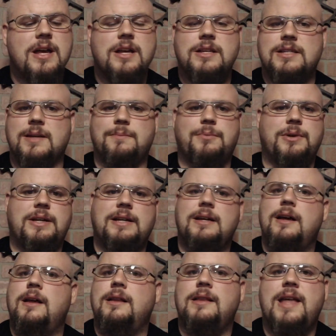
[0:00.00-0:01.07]
Simply
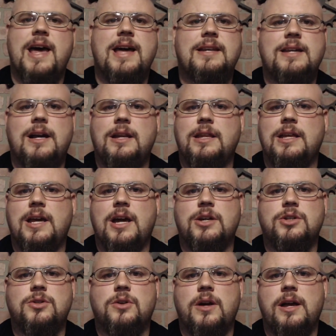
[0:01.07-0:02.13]
lay it down in the
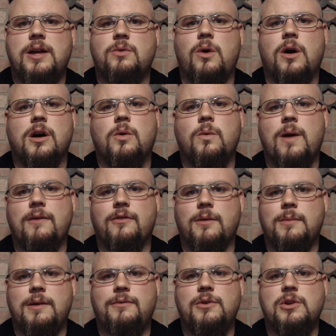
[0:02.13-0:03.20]
ashtray and walk away
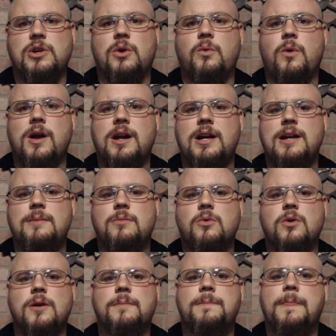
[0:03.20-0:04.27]
from it if you don't want it
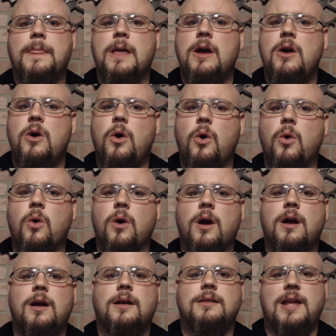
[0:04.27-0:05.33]
anymore,
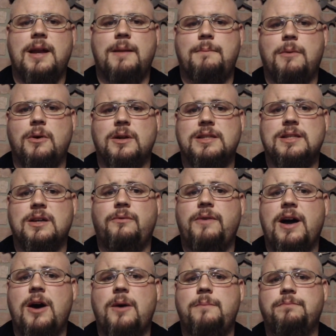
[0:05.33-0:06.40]
or let it burn itself
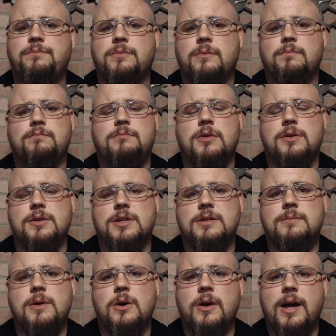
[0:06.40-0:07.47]
out, blow the
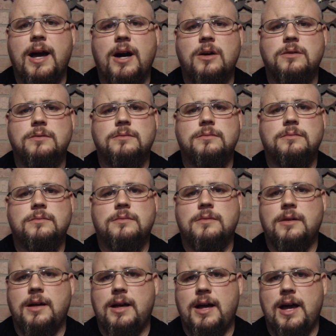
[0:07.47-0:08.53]
smoke out,
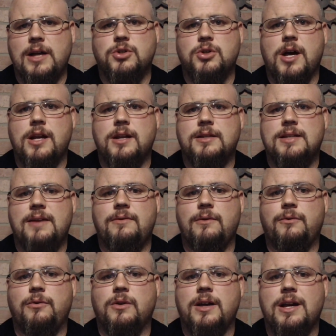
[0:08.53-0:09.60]
and try to save
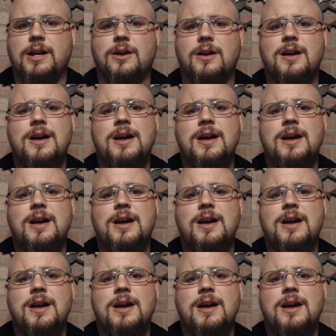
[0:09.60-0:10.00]
it for later.